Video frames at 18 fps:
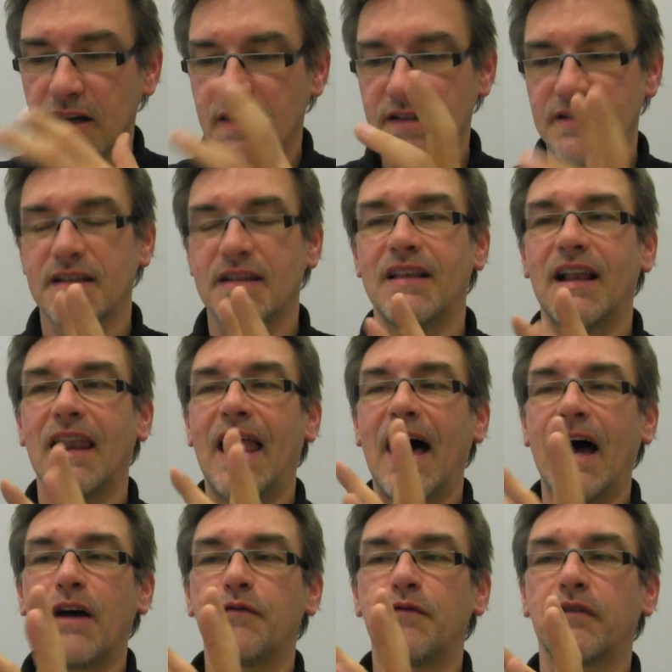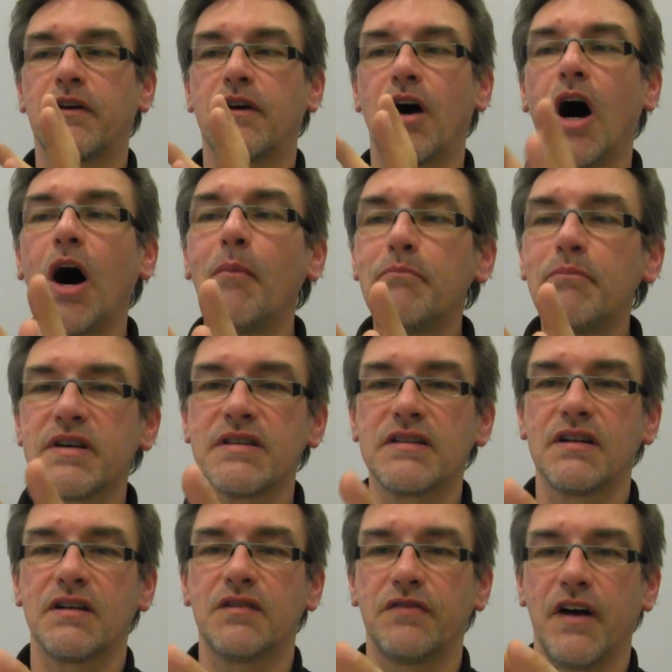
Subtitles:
is the live composite